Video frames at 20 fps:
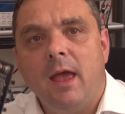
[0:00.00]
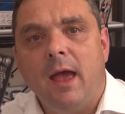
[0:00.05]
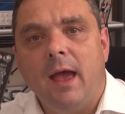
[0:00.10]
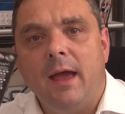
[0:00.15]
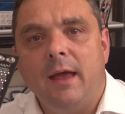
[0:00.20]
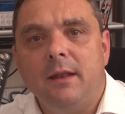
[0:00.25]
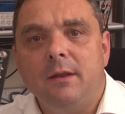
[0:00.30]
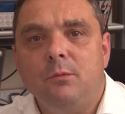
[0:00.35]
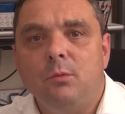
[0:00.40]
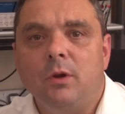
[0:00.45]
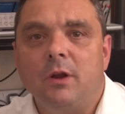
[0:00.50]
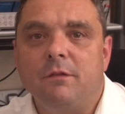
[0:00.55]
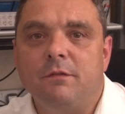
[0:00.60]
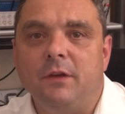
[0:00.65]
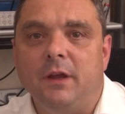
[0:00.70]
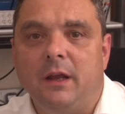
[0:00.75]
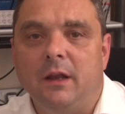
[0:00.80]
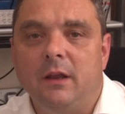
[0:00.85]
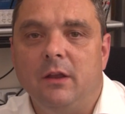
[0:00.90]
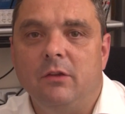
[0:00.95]
And what I
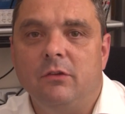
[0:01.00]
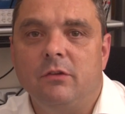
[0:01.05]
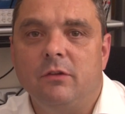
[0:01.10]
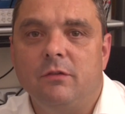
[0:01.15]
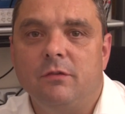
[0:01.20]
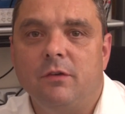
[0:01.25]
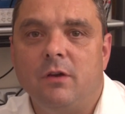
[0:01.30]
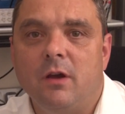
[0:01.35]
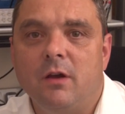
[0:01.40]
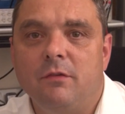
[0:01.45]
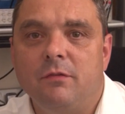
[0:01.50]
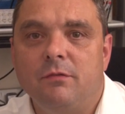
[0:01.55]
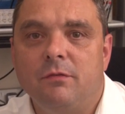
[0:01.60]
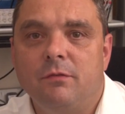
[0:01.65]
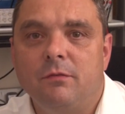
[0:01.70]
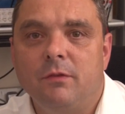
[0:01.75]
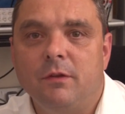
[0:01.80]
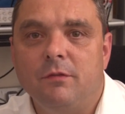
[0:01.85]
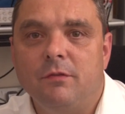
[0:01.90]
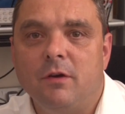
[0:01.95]
figured is if I
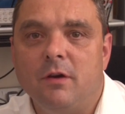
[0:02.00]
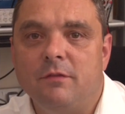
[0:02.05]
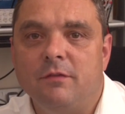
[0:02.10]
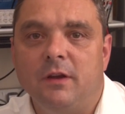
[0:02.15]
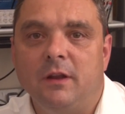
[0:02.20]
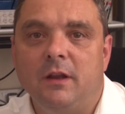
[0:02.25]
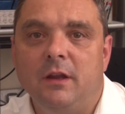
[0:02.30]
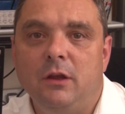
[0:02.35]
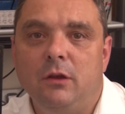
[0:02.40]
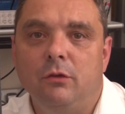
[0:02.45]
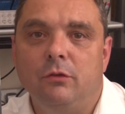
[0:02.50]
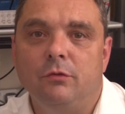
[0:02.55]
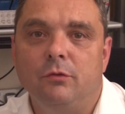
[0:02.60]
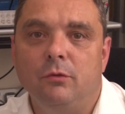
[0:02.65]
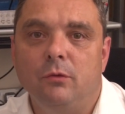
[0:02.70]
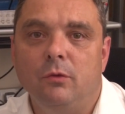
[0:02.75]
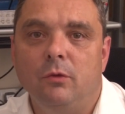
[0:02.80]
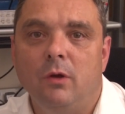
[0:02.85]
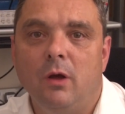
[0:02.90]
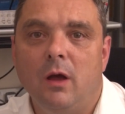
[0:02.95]
found it
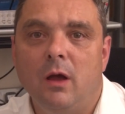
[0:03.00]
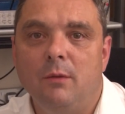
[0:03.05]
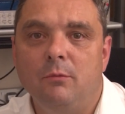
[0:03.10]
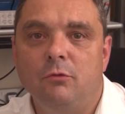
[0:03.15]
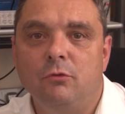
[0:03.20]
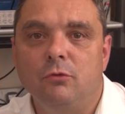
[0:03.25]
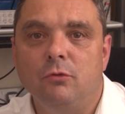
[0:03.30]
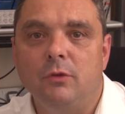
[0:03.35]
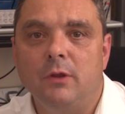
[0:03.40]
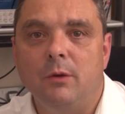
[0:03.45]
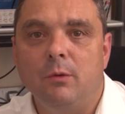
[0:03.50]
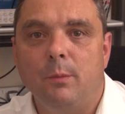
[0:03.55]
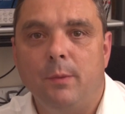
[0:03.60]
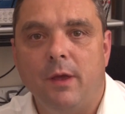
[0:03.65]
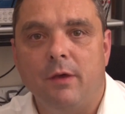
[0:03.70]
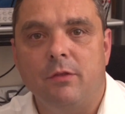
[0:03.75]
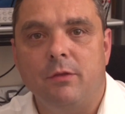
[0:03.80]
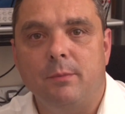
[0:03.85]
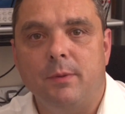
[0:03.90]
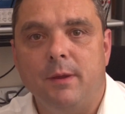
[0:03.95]
useful, I'm sure there will
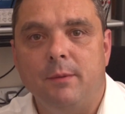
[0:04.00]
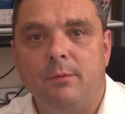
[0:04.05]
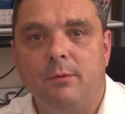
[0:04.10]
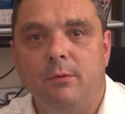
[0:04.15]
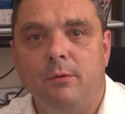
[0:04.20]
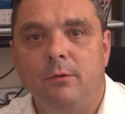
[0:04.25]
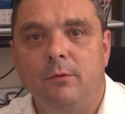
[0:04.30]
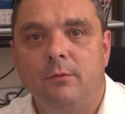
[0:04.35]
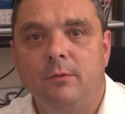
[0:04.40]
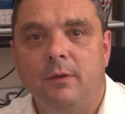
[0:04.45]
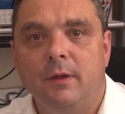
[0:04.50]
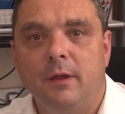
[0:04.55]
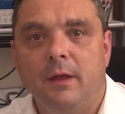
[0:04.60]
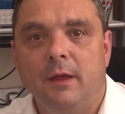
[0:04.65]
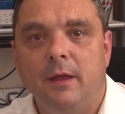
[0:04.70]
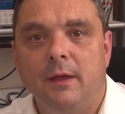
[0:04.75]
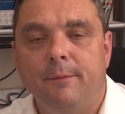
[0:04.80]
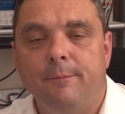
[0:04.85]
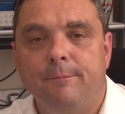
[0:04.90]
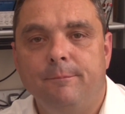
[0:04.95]
be other people
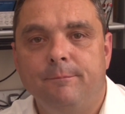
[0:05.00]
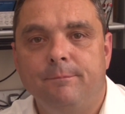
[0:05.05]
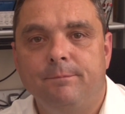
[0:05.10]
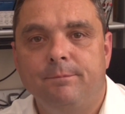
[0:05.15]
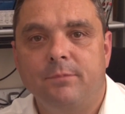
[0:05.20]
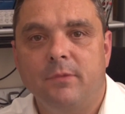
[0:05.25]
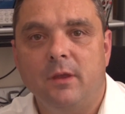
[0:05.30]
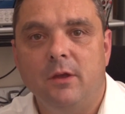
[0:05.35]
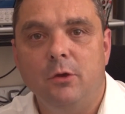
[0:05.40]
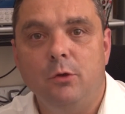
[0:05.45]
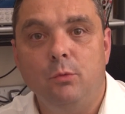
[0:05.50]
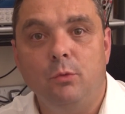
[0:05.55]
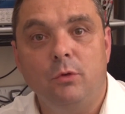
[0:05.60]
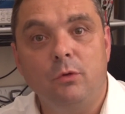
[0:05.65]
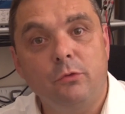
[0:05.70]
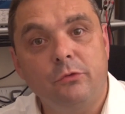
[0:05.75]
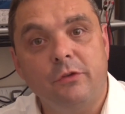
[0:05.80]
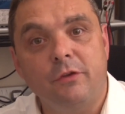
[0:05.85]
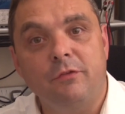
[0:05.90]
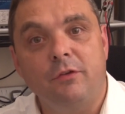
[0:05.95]
who would
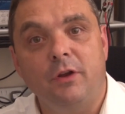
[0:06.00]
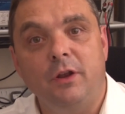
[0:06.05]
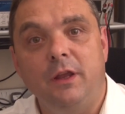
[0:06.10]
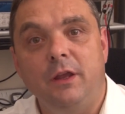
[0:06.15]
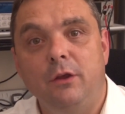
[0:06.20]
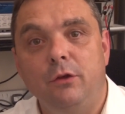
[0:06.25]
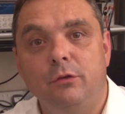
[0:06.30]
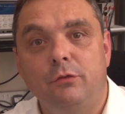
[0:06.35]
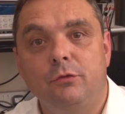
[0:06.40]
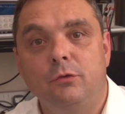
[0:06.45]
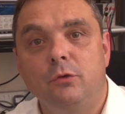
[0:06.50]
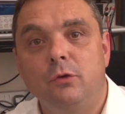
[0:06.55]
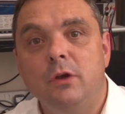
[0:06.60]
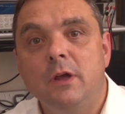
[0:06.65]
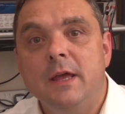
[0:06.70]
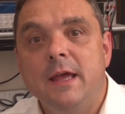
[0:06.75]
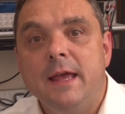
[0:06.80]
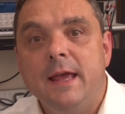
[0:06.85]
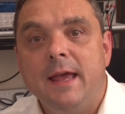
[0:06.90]
also find it useful,